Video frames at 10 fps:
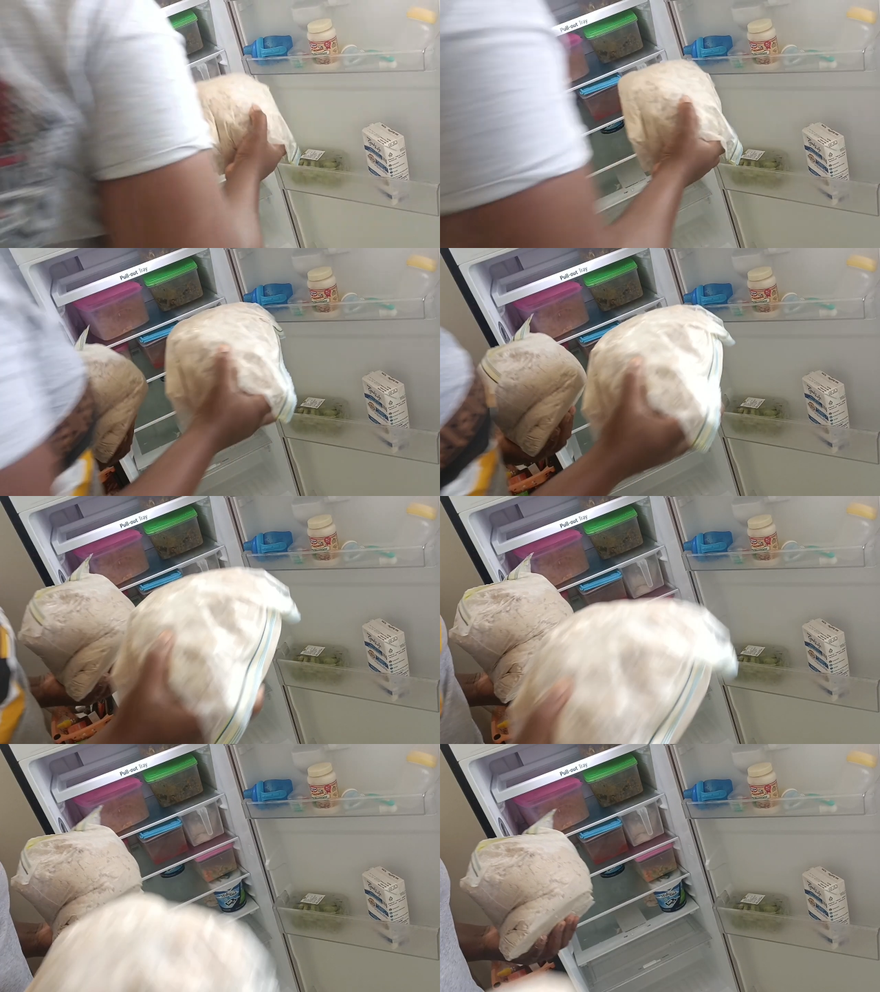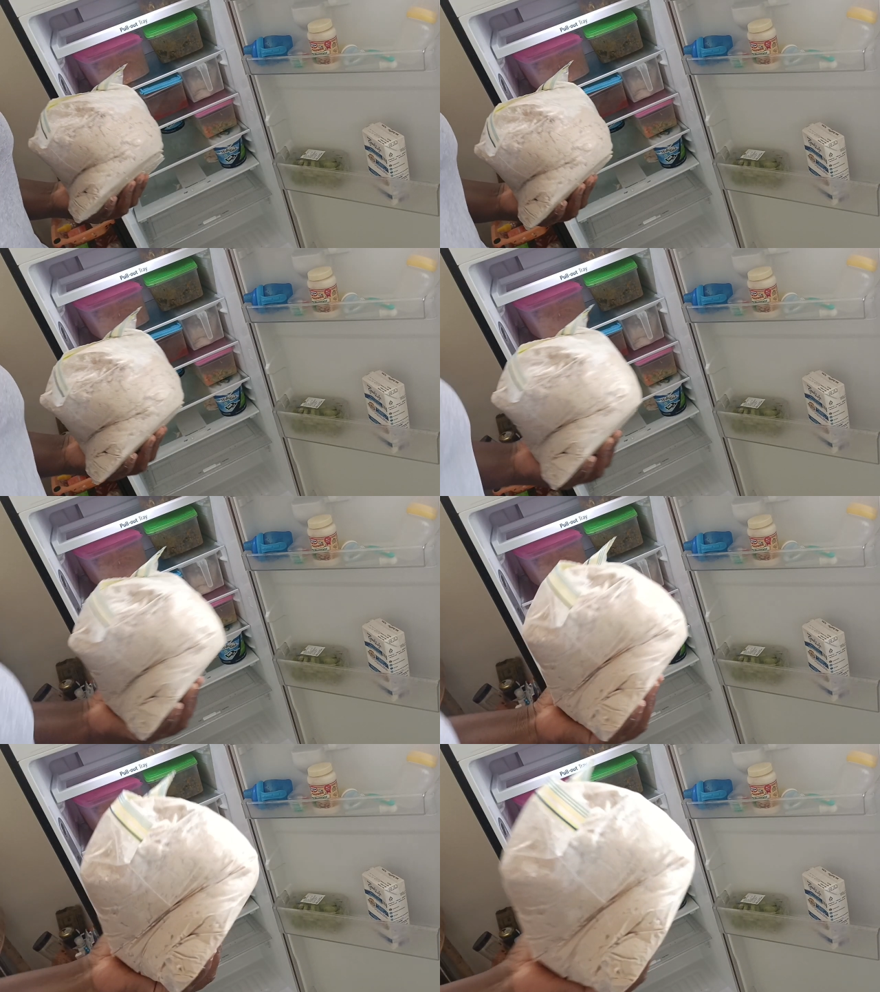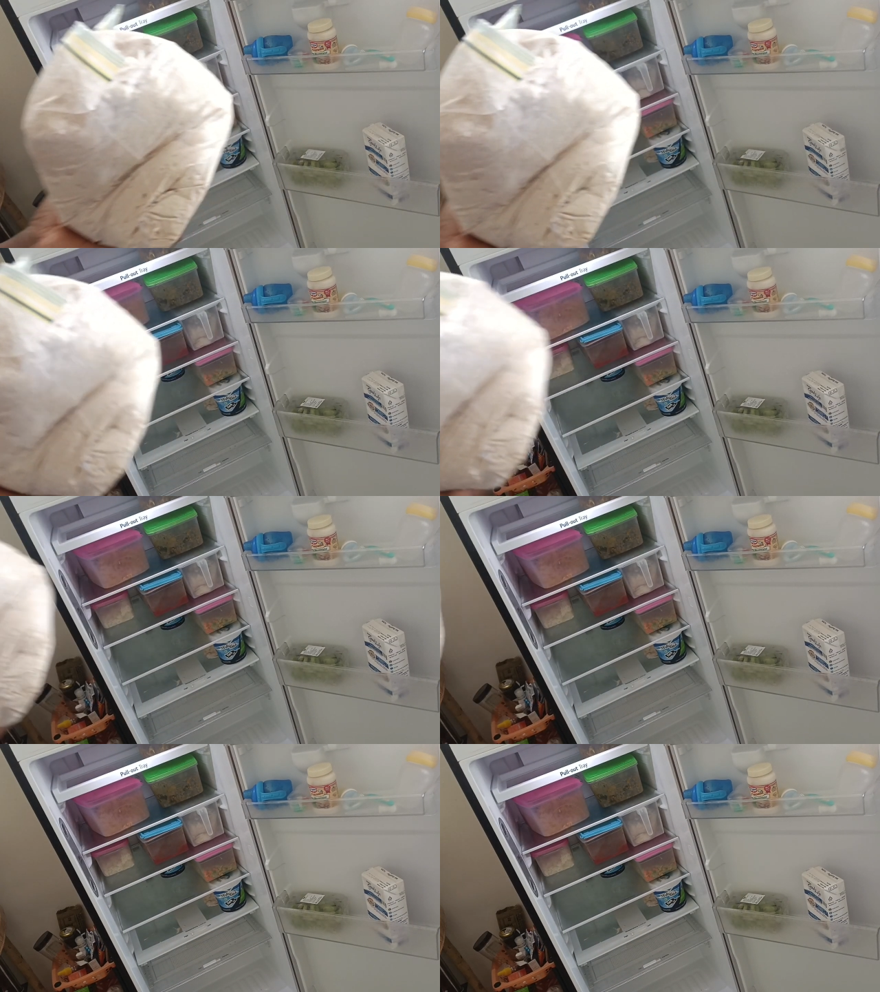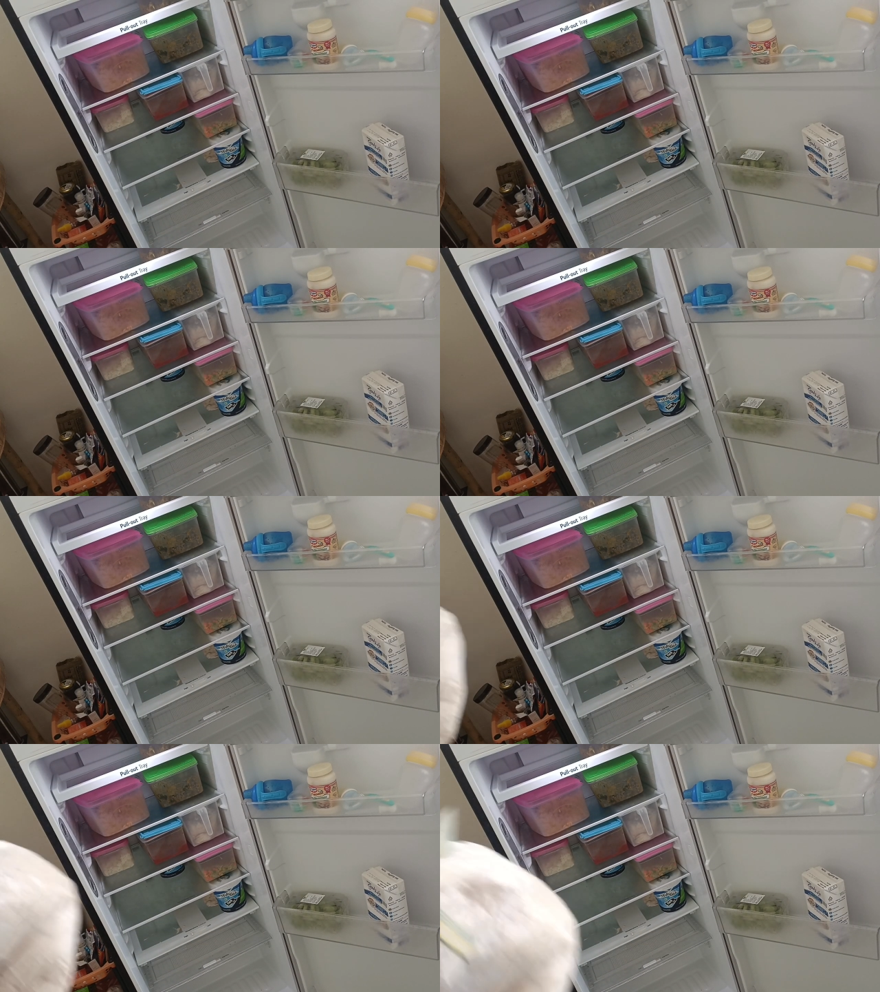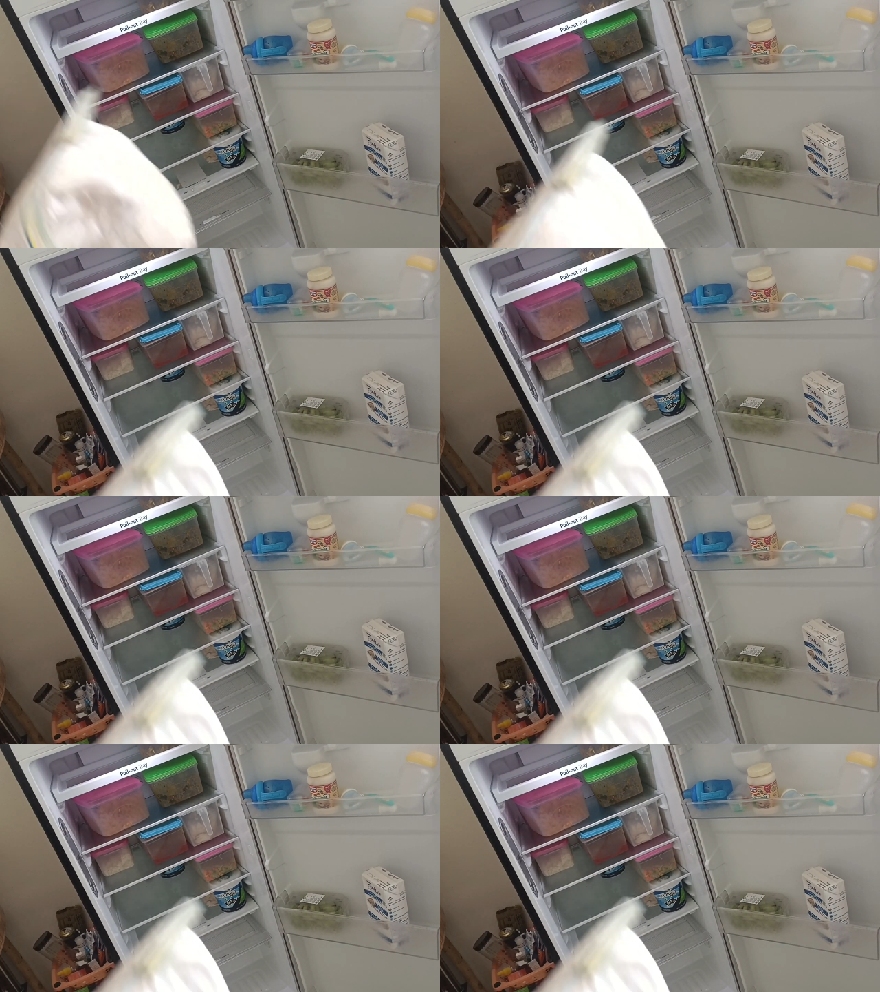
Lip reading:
Nobody's mouth can be seen.